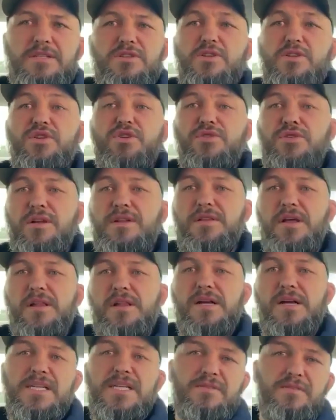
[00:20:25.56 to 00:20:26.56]
executed
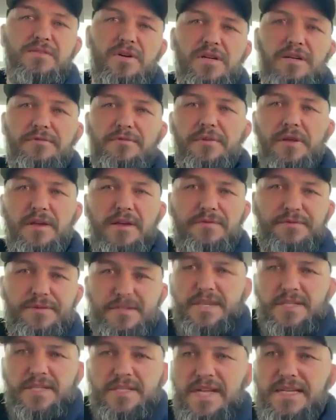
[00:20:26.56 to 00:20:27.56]
in that last fight. And if
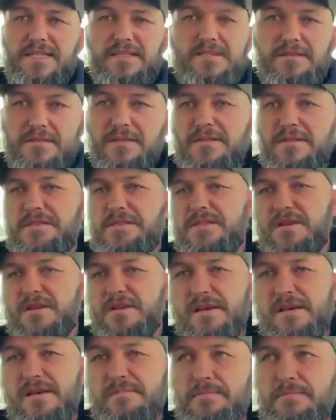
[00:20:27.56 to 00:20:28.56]
he does anything the
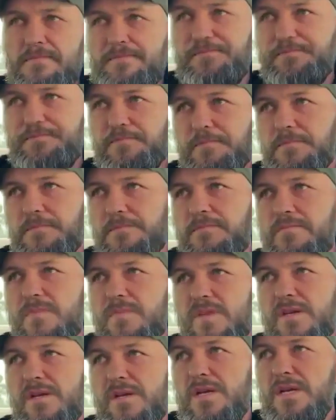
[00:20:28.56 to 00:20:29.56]
same,
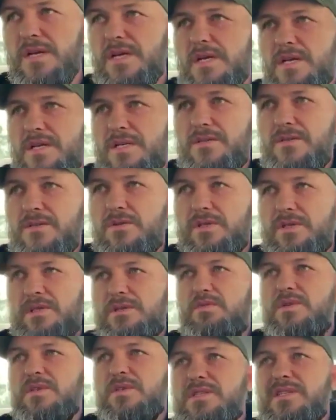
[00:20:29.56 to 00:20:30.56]
look,
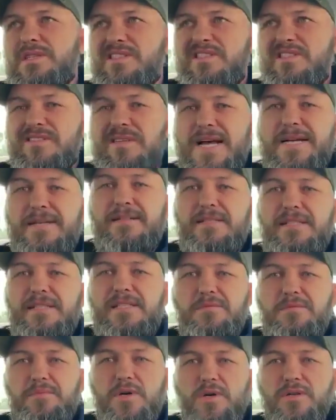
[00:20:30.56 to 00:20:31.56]
he wasn't exactly
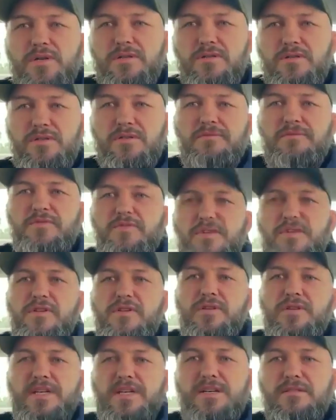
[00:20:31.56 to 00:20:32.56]
in the pocket looking for a
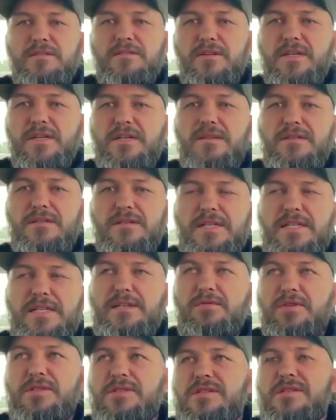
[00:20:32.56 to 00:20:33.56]
knockout, right? And he
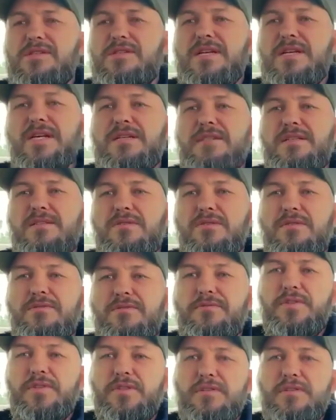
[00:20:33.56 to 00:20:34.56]
wasn't exactly looking
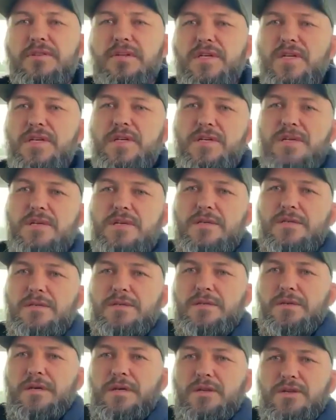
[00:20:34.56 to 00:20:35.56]
for a lot
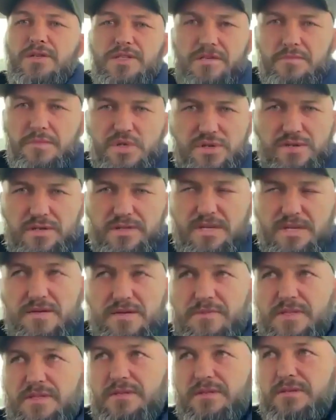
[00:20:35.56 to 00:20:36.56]
of submission
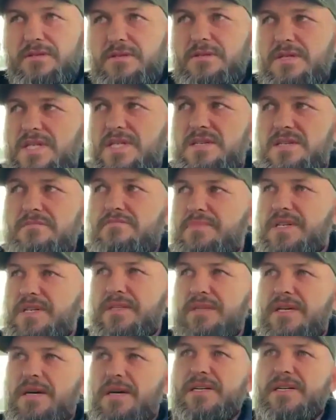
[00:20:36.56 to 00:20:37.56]
attempts. But
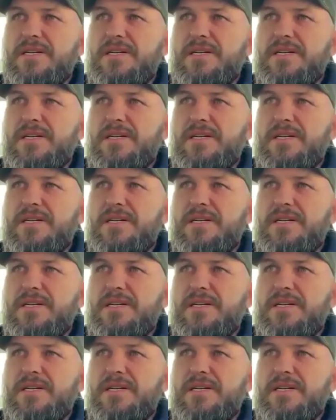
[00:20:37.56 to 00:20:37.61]
yeah,